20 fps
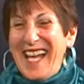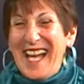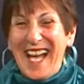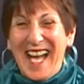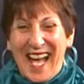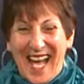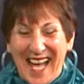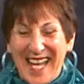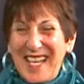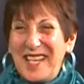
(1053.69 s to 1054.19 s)

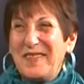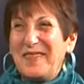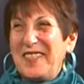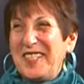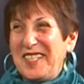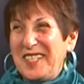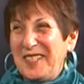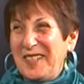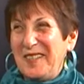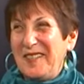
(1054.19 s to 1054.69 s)
am
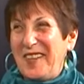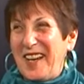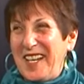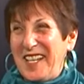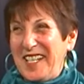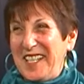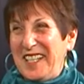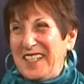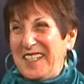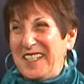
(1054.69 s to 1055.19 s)
still
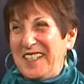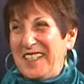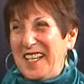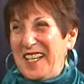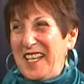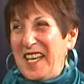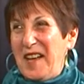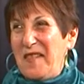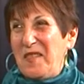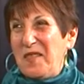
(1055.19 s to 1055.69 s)
writing it.
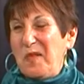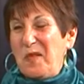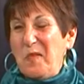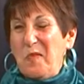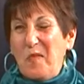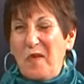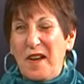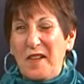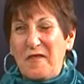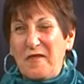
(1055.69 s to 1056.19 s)
I haven't
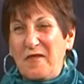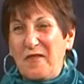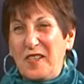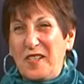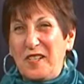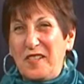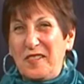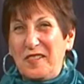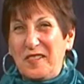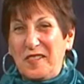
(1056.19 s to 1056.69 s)
quite
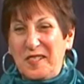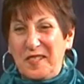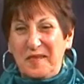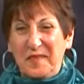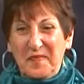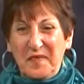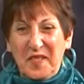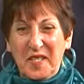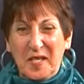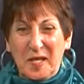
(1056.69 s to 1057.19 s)
finished it.
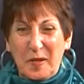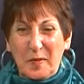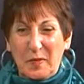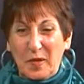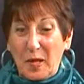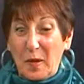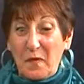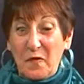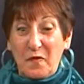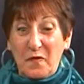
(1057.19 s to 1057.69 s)

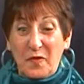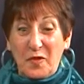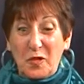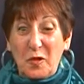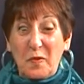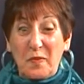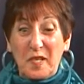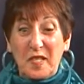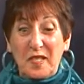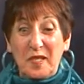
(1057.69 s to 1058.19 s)
But I'm
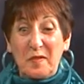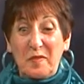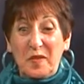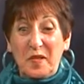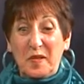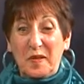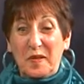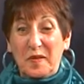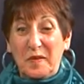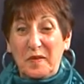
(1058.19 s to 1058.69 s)
too busy
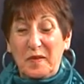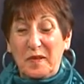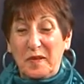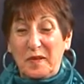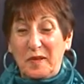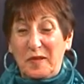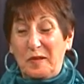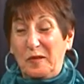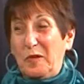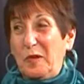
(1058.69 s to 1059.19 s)
with
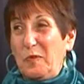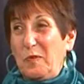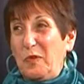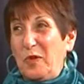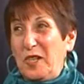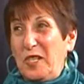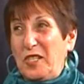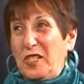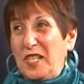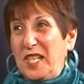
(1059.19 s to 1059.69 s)
the Good
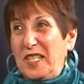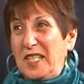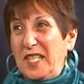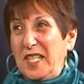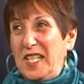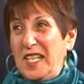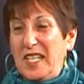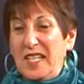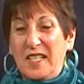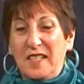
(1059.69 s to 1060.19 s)
Boy
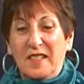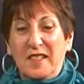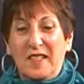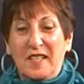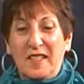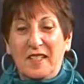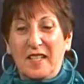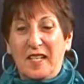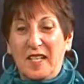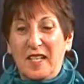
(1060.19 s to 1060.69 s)
Jesse, and
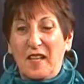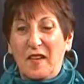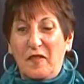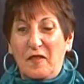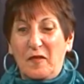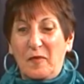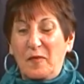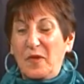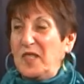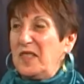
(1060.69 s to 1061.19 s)
I have
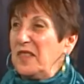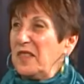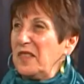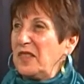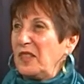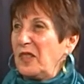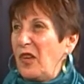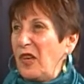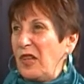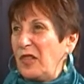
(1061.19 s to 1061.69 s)
a
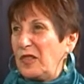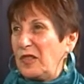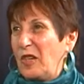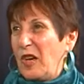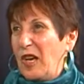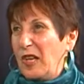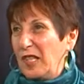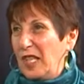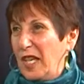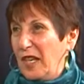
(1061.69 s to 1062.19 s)
business called
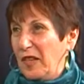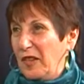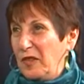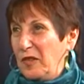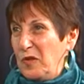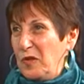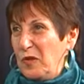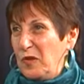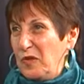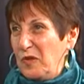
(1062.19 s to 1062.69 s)
Dog Health
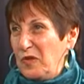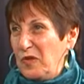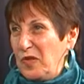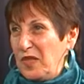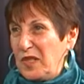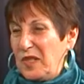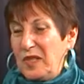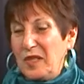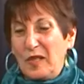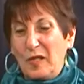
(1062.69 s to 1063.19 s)

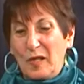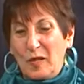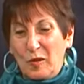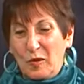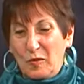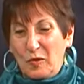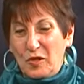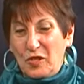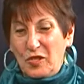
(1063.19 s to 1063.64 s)
News, which